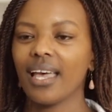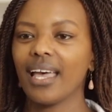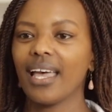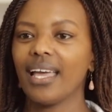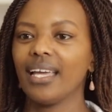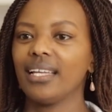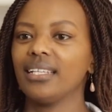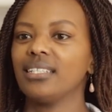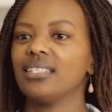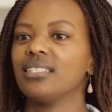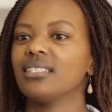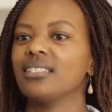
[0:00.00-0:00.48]

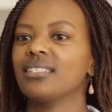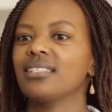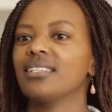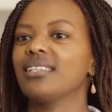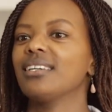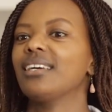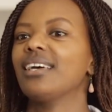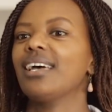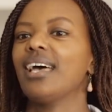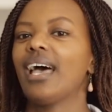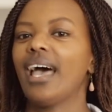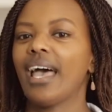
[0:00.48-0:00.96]
and
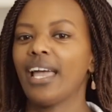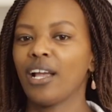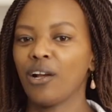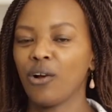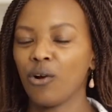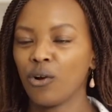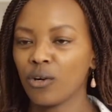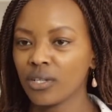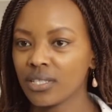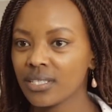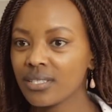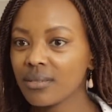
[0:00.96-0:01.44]
I
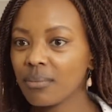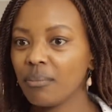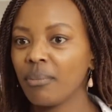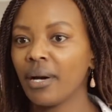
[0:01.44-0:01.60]
got